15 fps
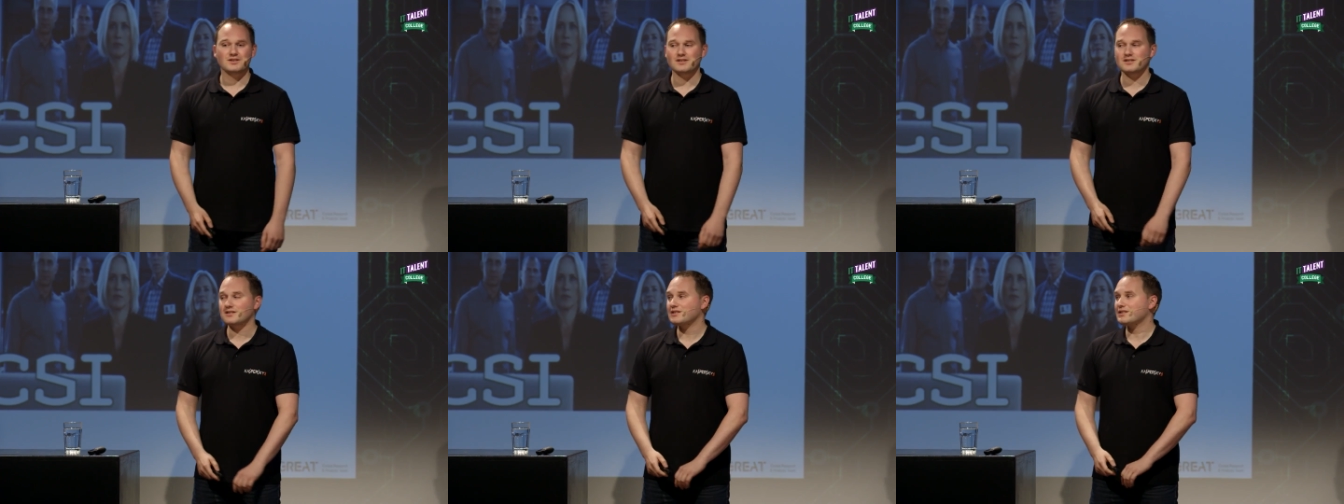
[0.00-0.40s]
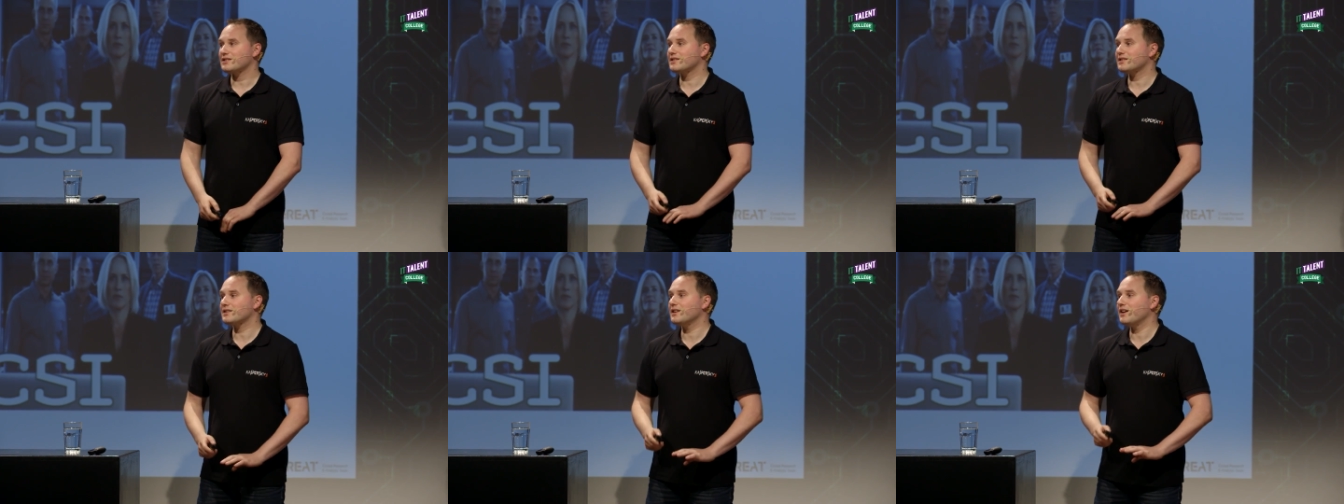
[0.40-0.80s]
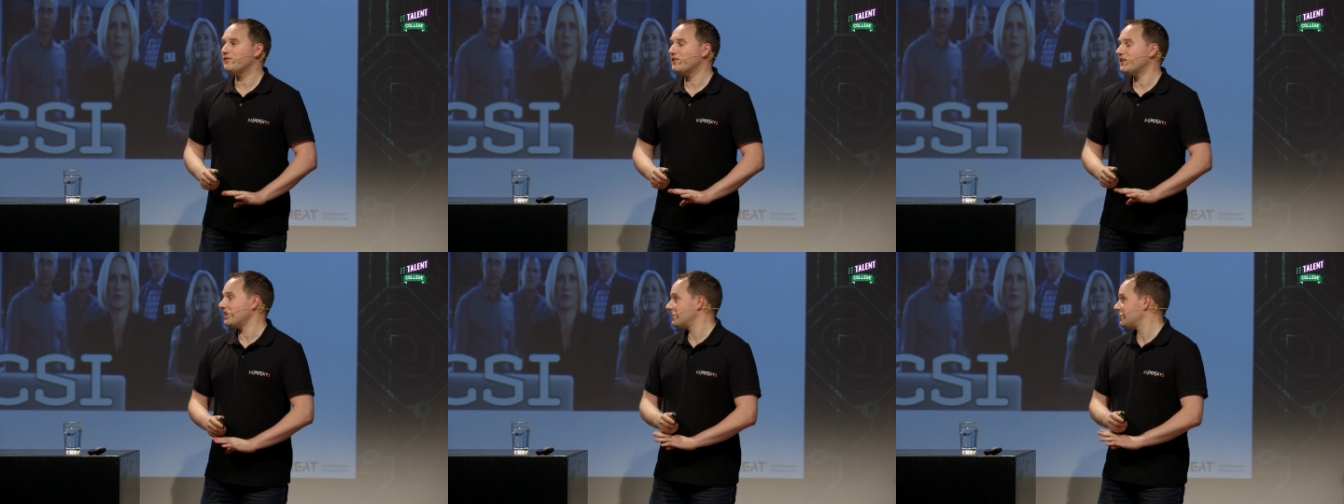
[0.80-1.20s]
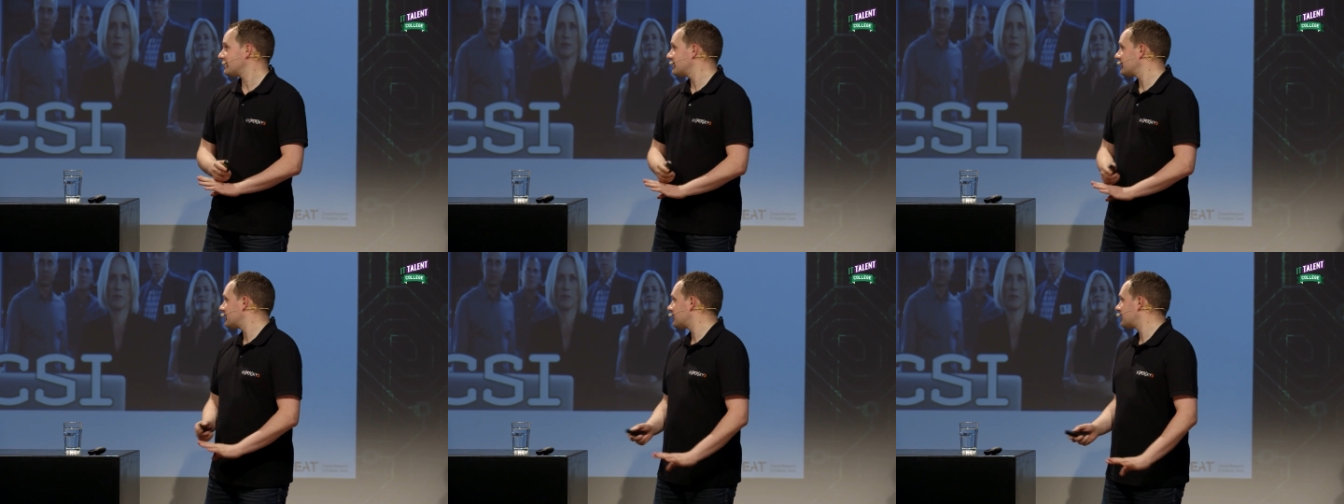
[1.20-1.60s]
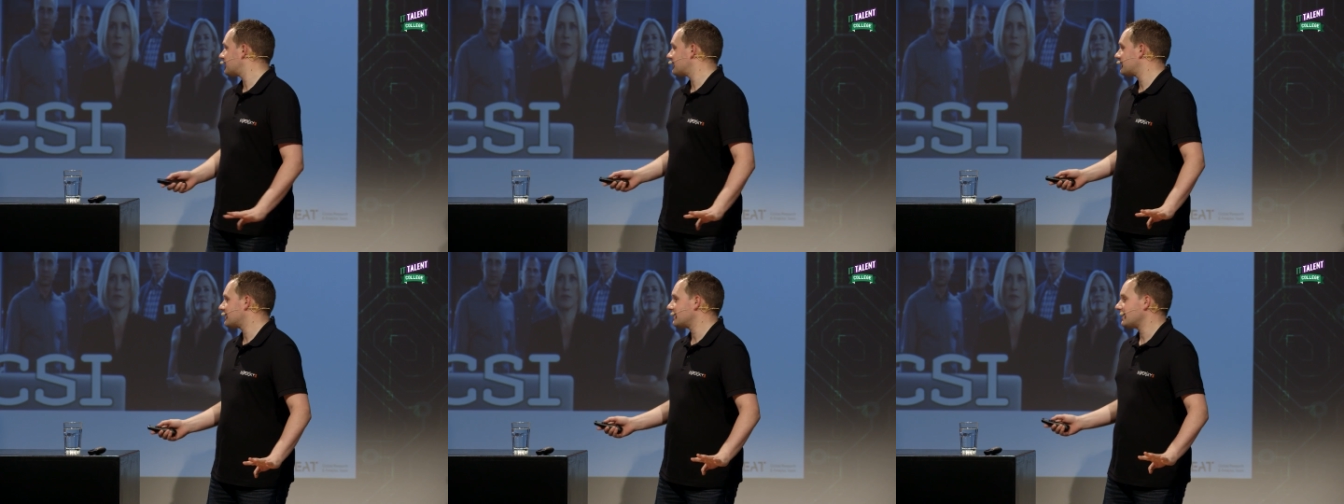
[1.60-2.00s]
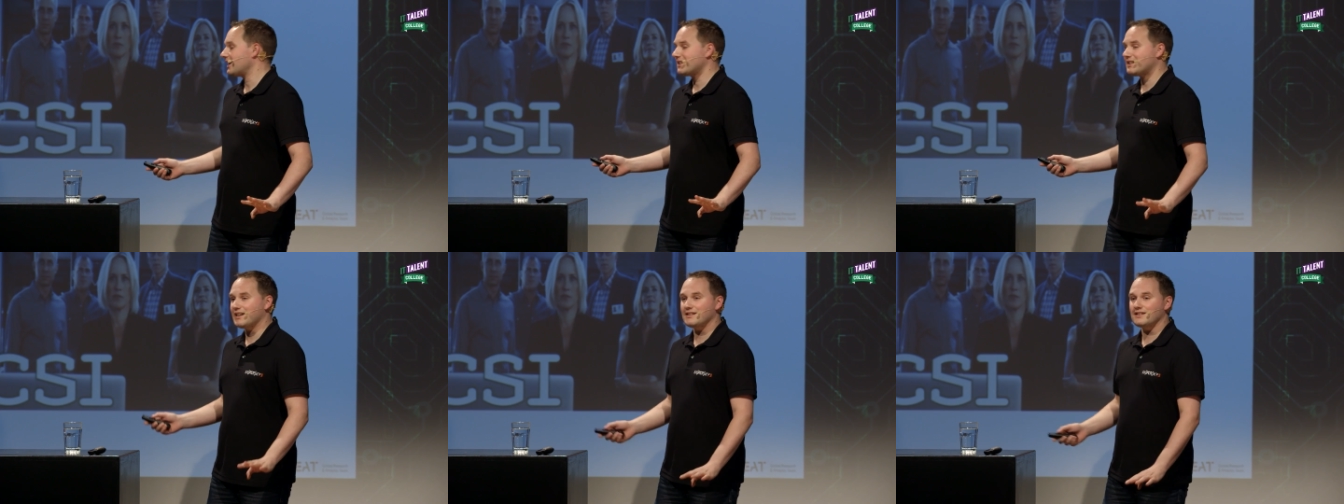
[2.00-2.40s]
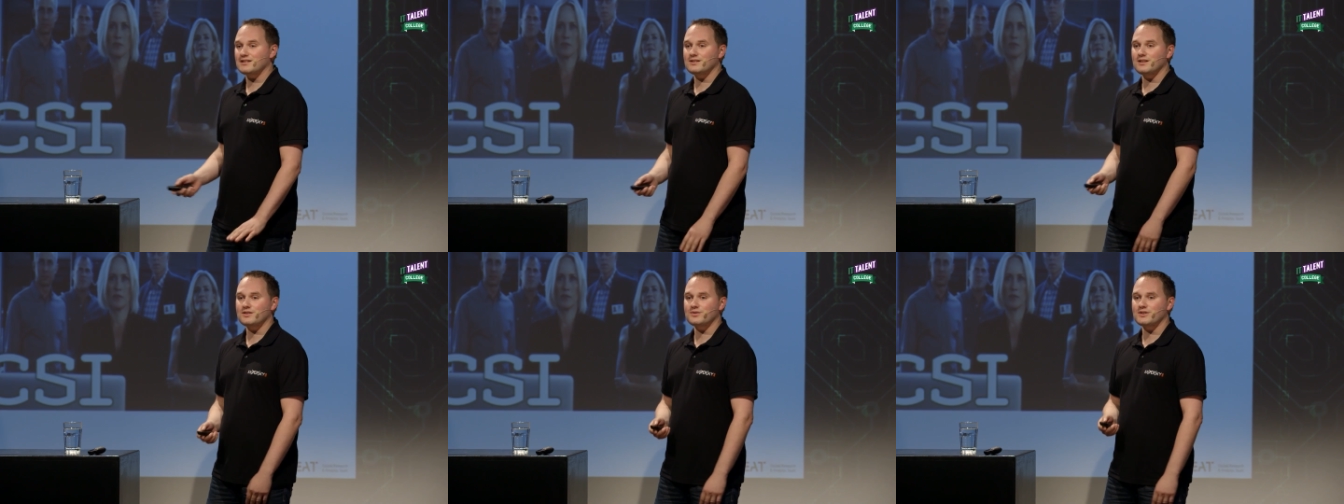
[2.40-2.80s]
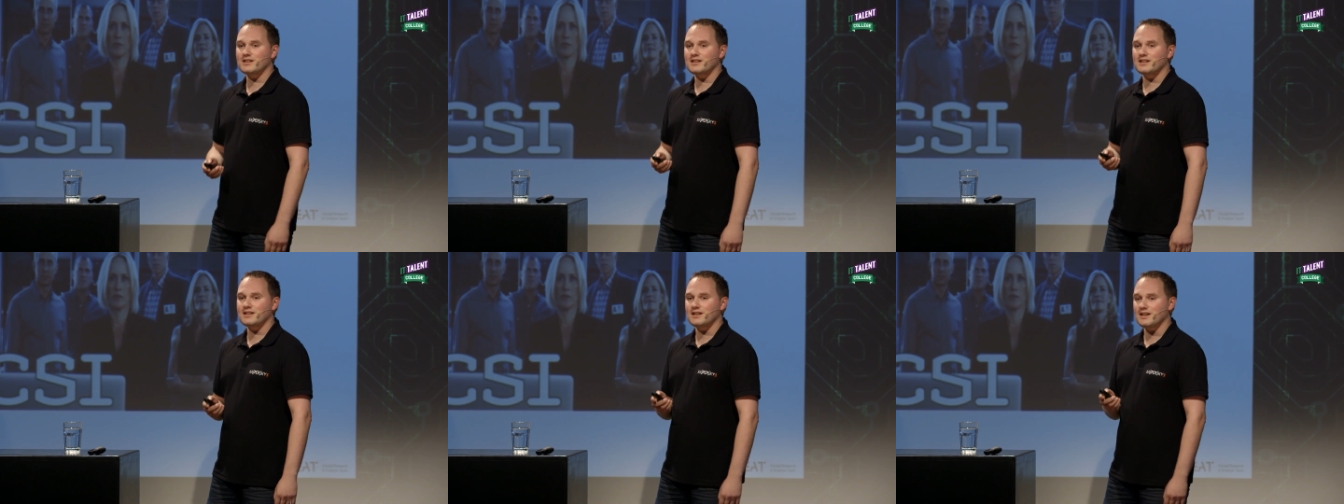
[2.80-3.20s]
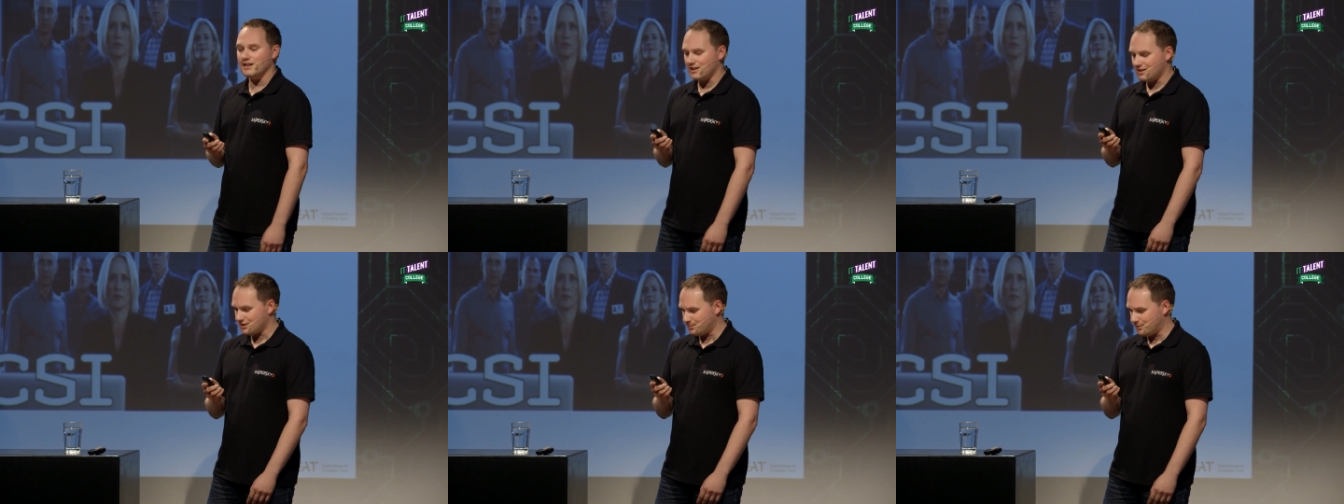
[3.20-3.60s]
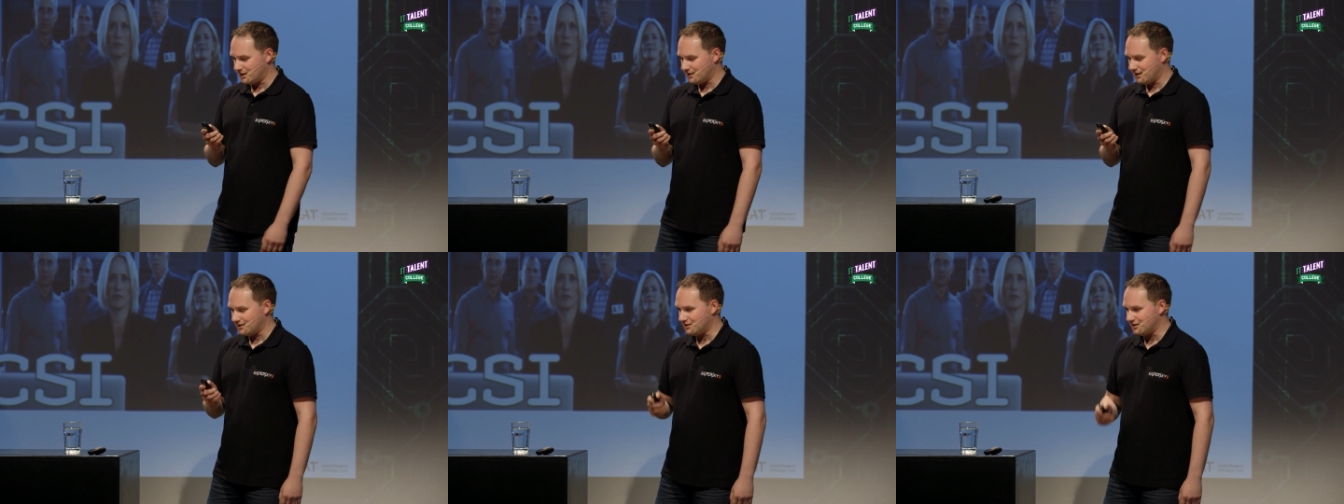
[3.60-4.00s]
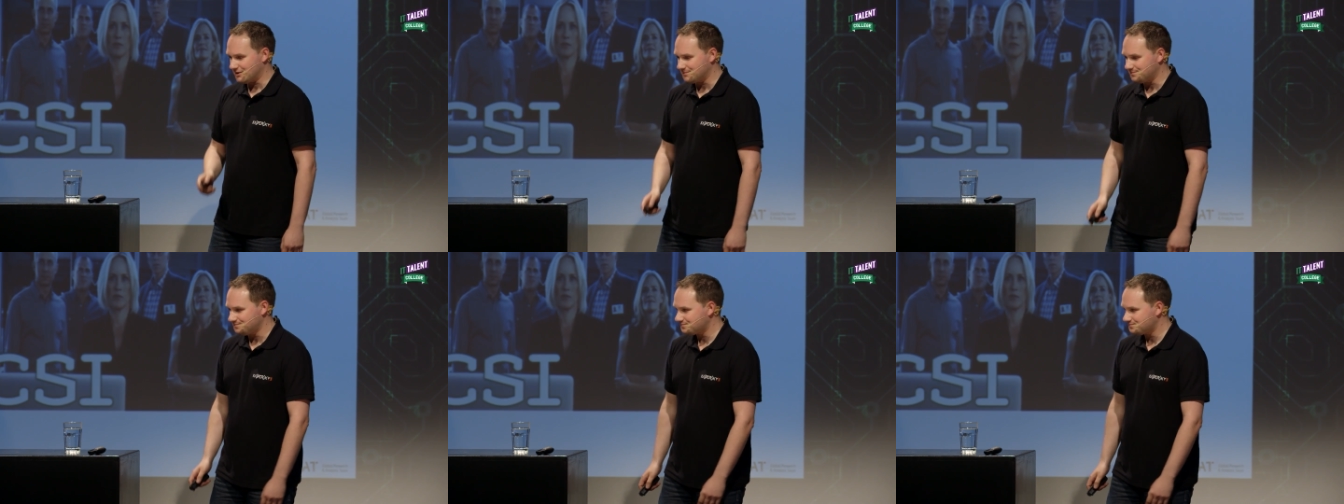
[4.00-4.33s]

It's nothing like that. It's not really spectacular.